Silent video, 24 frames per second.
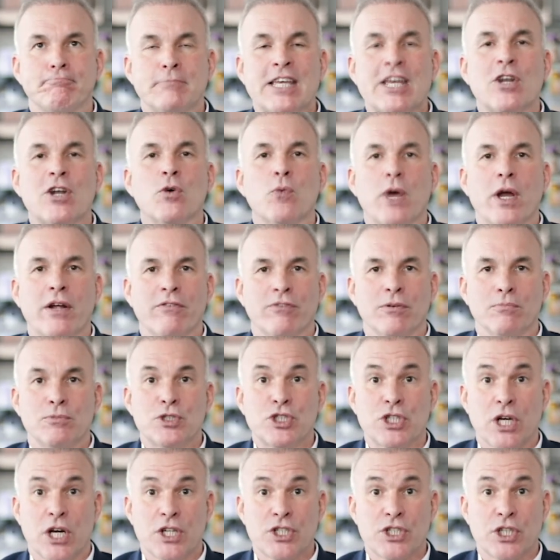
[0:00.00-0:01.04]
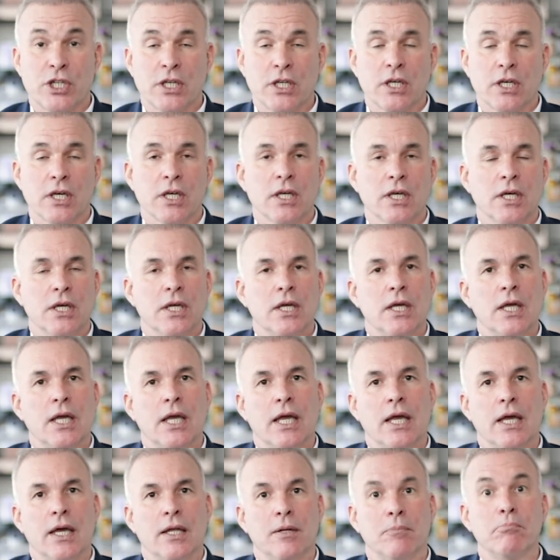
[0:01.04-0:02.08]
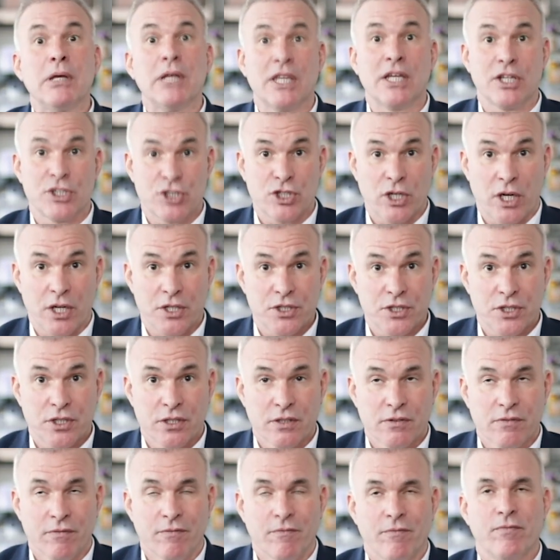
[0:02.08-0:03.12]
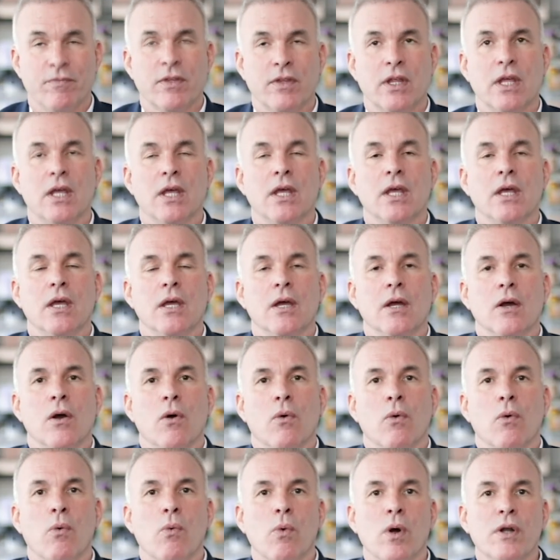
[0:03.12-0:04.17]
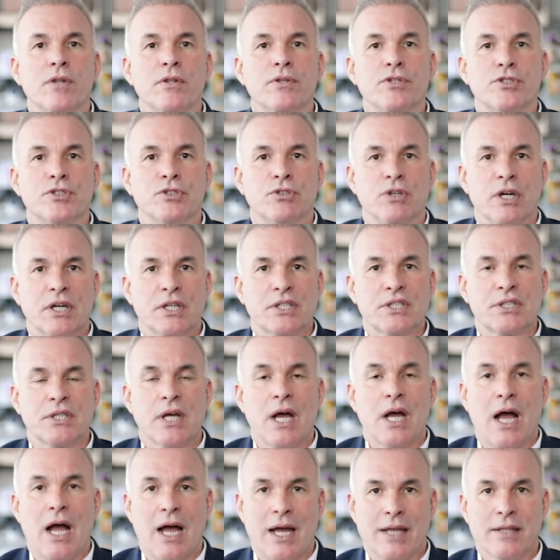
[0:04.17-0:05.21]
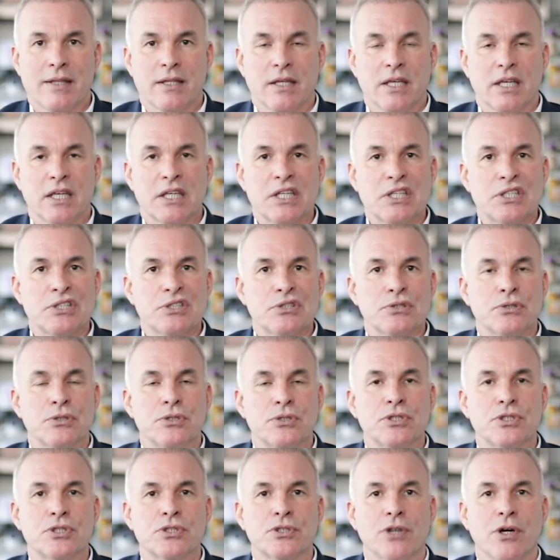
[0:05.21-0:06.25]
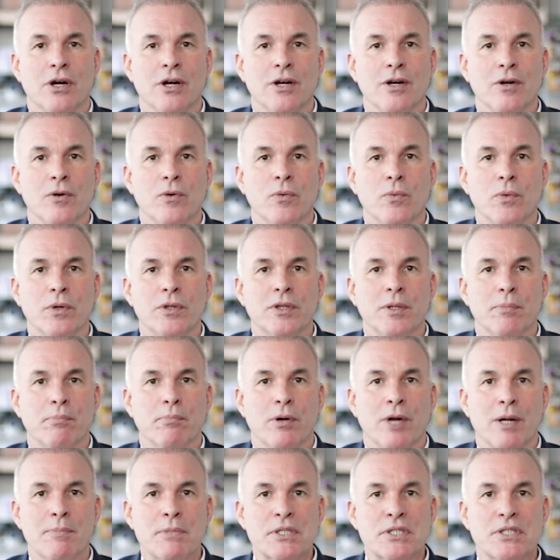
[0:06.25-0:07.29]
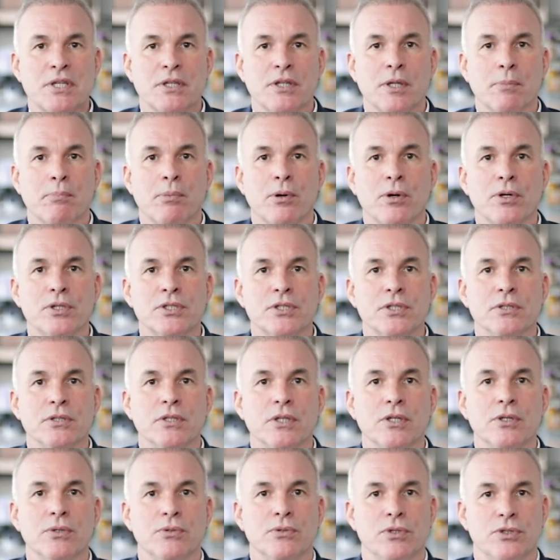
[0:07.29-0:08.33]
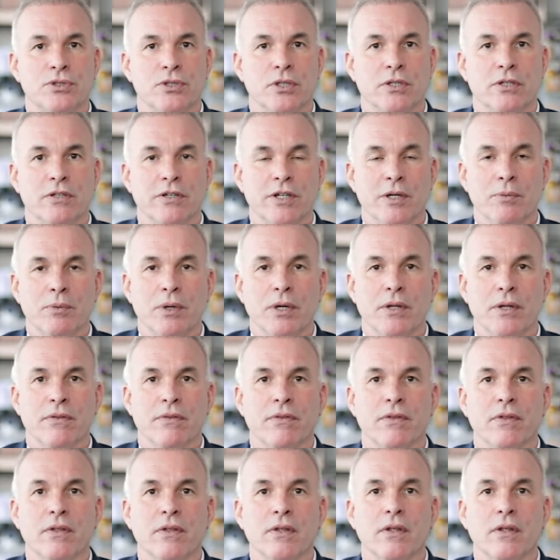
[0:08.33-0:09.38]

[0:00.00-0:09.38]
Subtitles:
get away from judging and being judged? One of the tricks, I think, is to start with the premise that the person that you disagree with